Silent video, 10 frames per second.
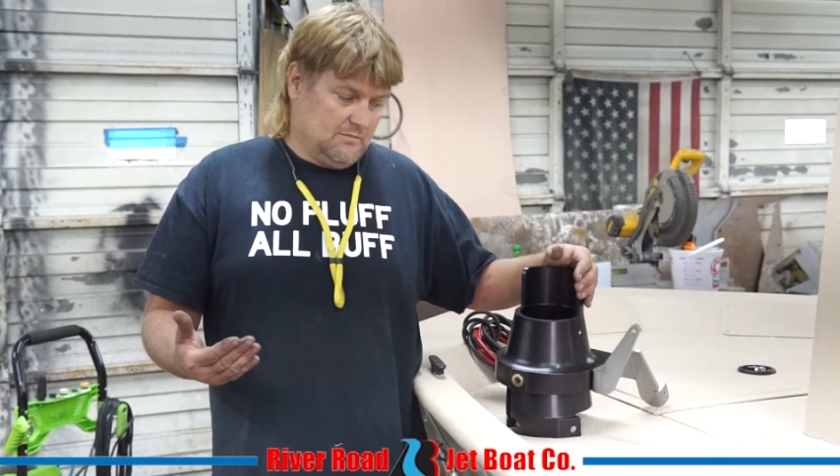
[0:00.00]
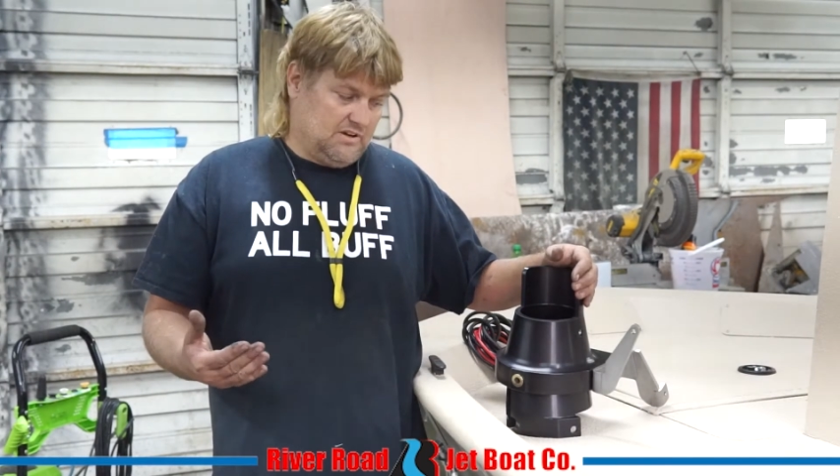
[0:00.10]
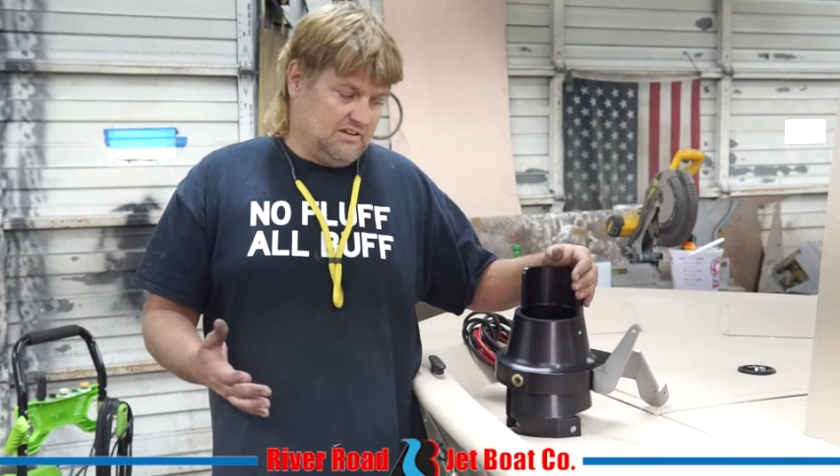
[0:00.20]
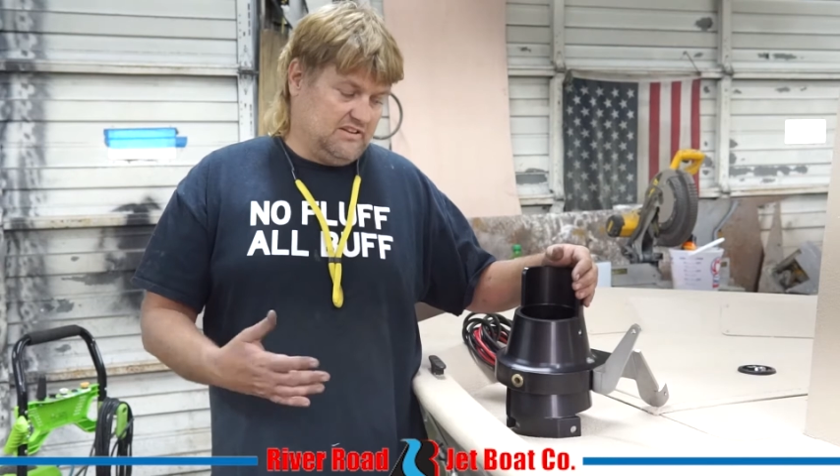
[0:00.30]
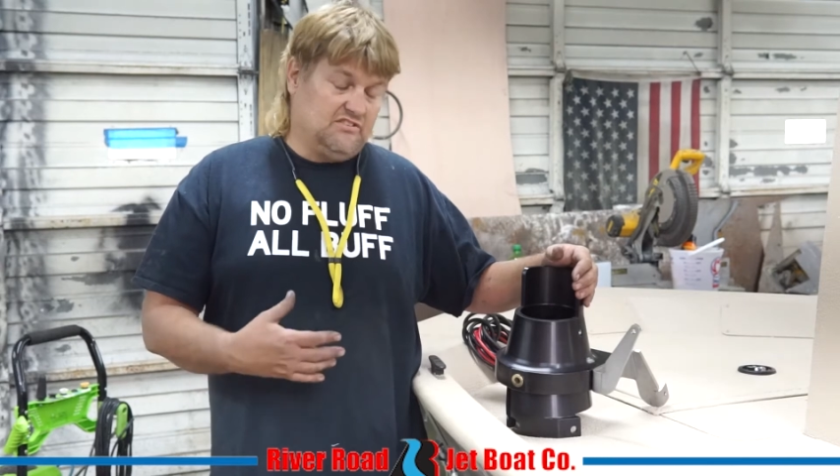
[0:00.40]

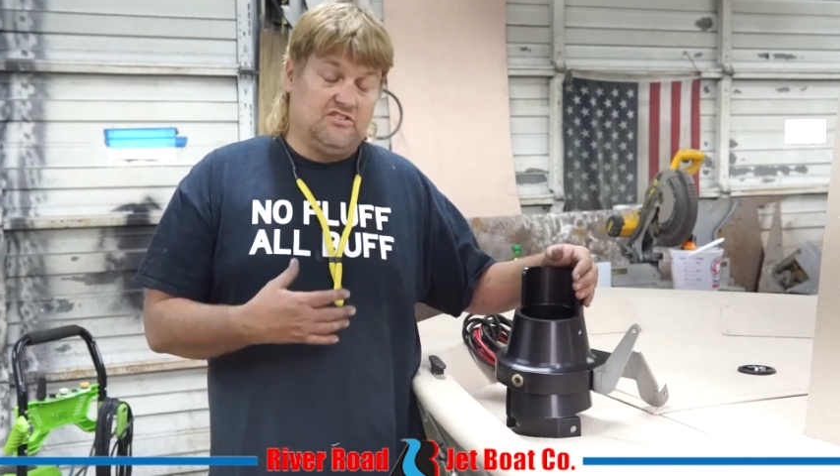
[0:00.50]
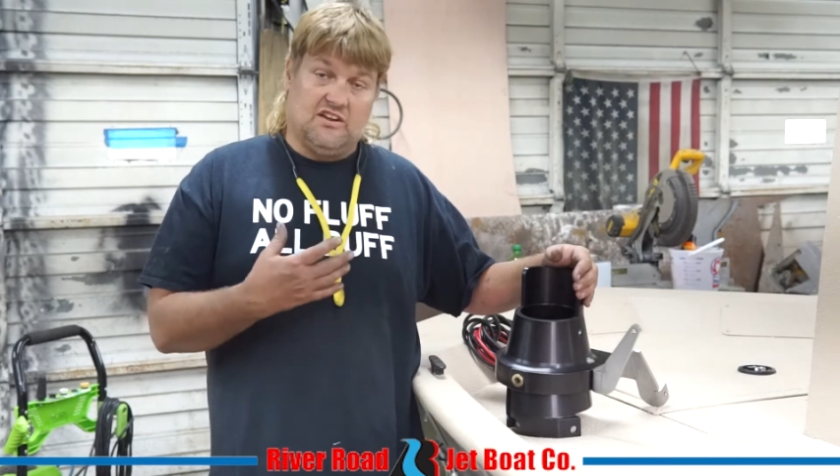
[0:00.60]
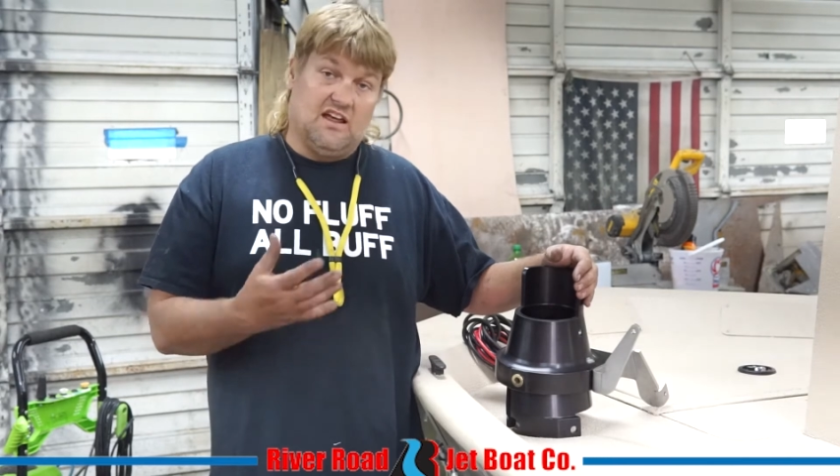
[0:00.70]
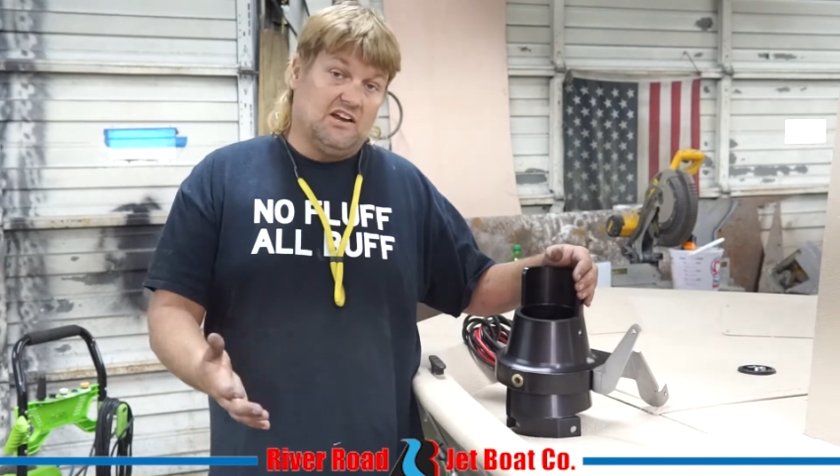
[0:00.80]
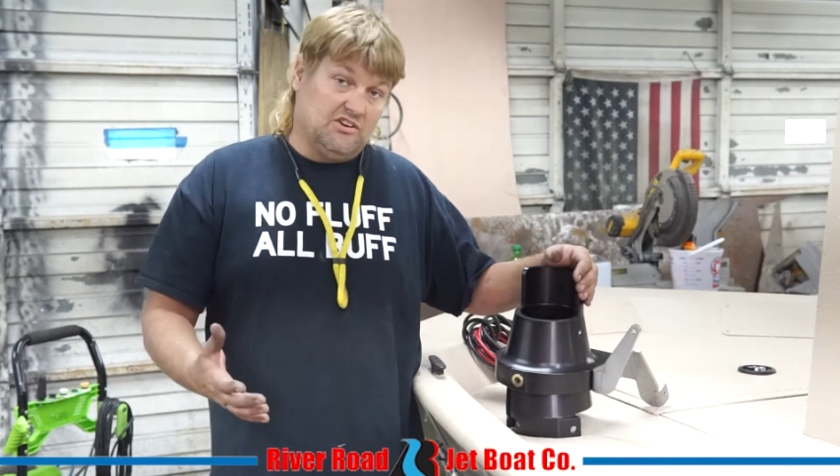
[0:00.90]
paying attention
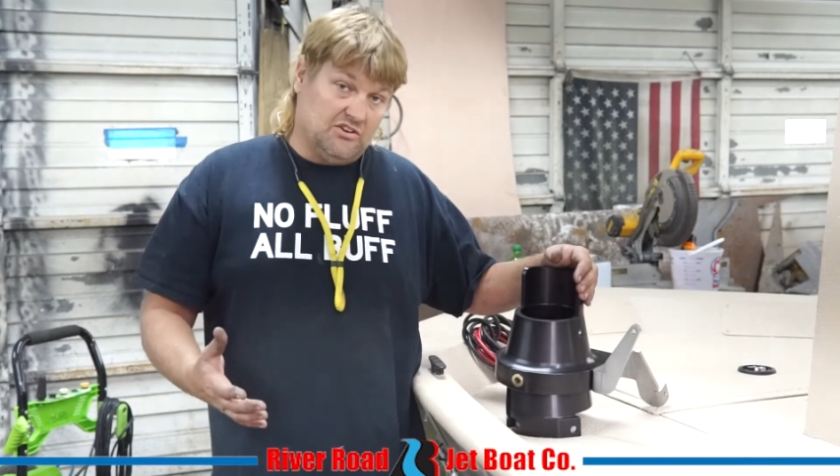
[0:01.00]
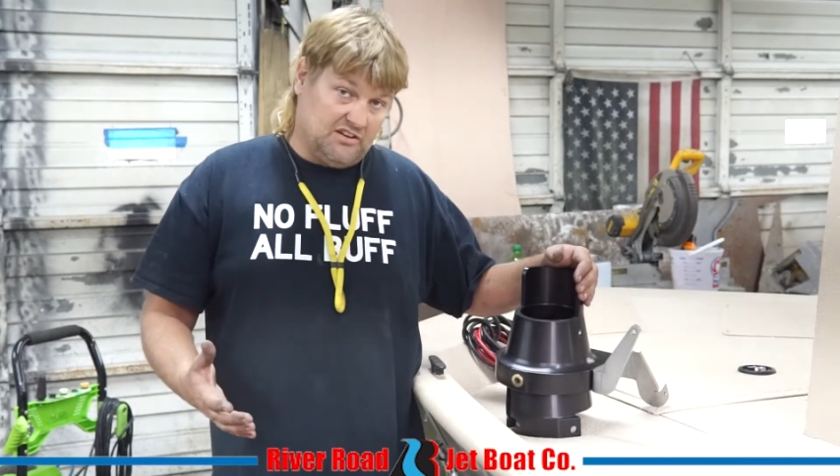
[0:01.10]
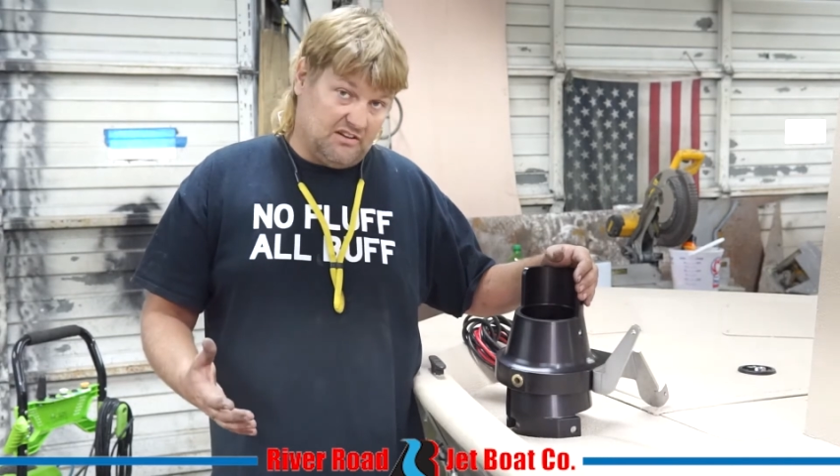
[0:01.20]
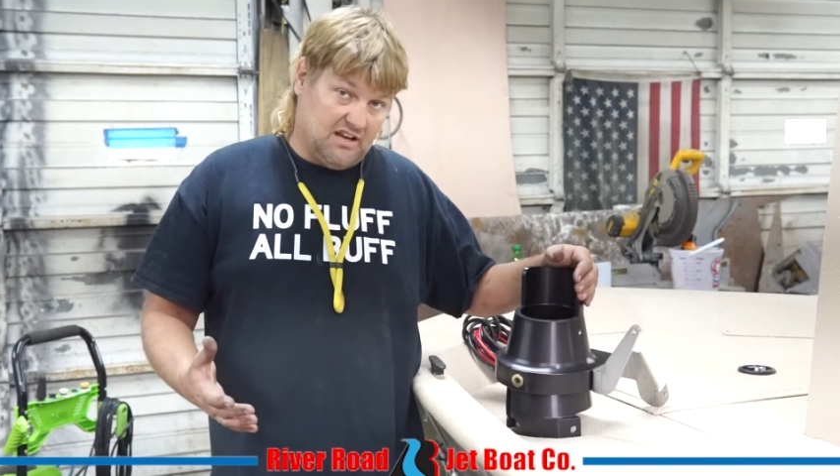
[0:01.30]
to that, you can